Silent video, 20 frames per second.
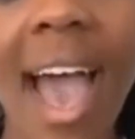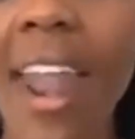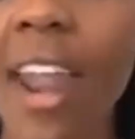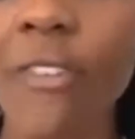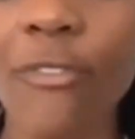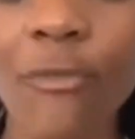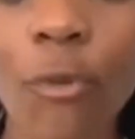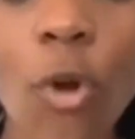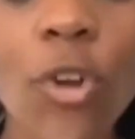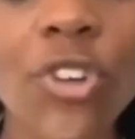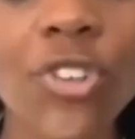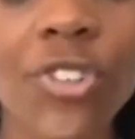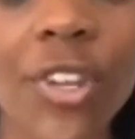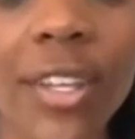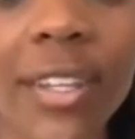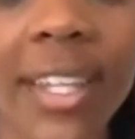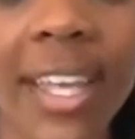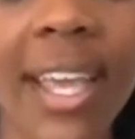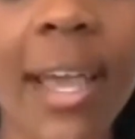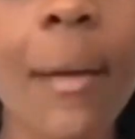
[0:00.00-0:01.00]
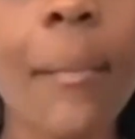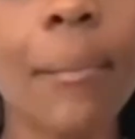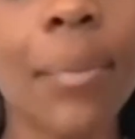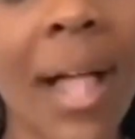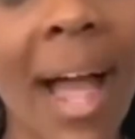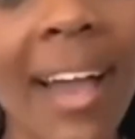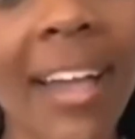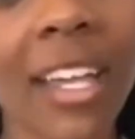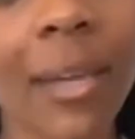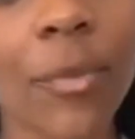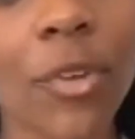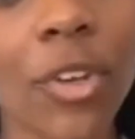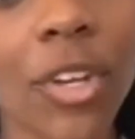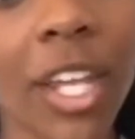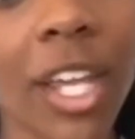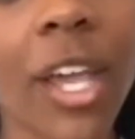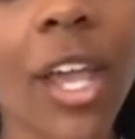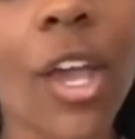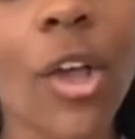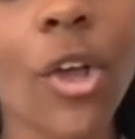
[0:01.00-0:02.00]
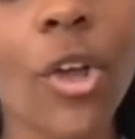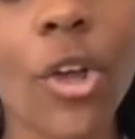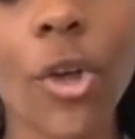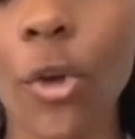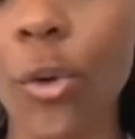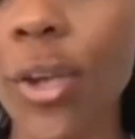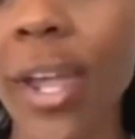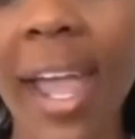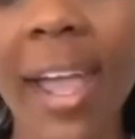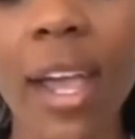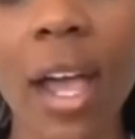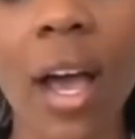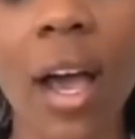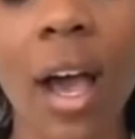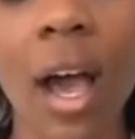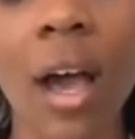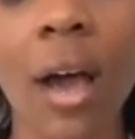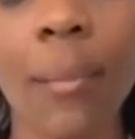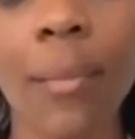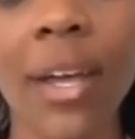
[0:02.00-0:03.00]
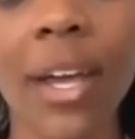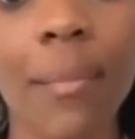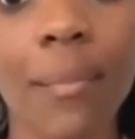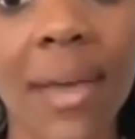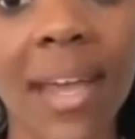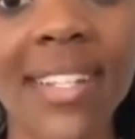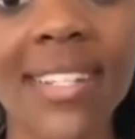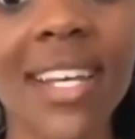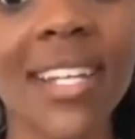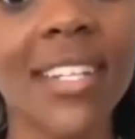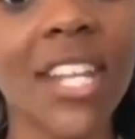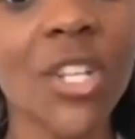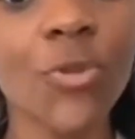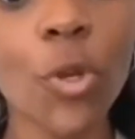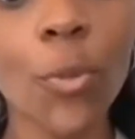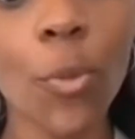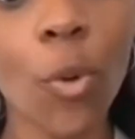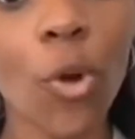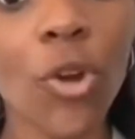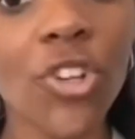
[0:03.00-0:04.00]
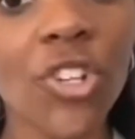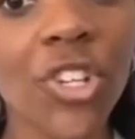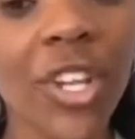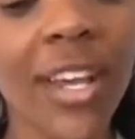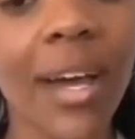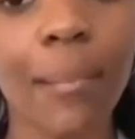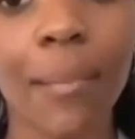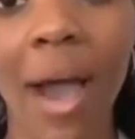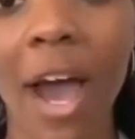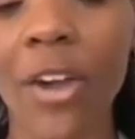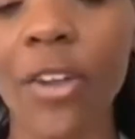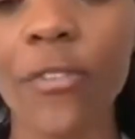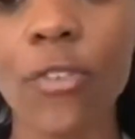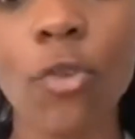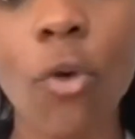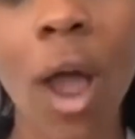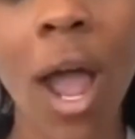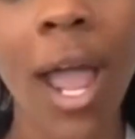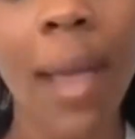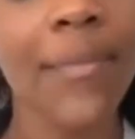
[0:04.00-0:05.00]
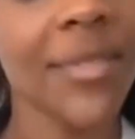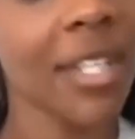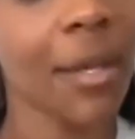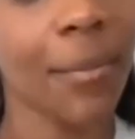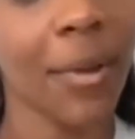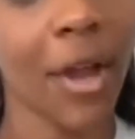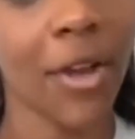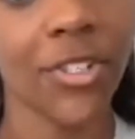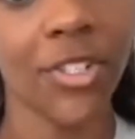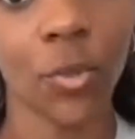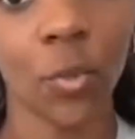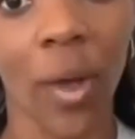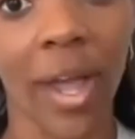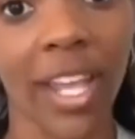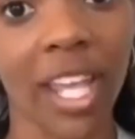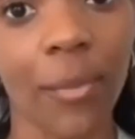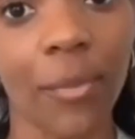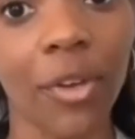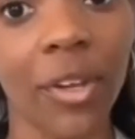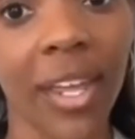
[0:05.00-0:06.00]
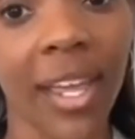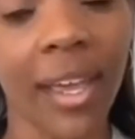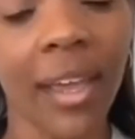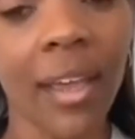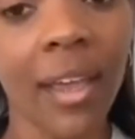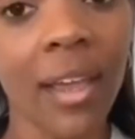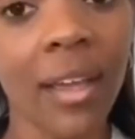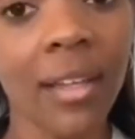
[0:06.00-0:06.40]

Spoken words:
And unfortunately, Black community commits a disproportionate amount of crimes compared to the white community.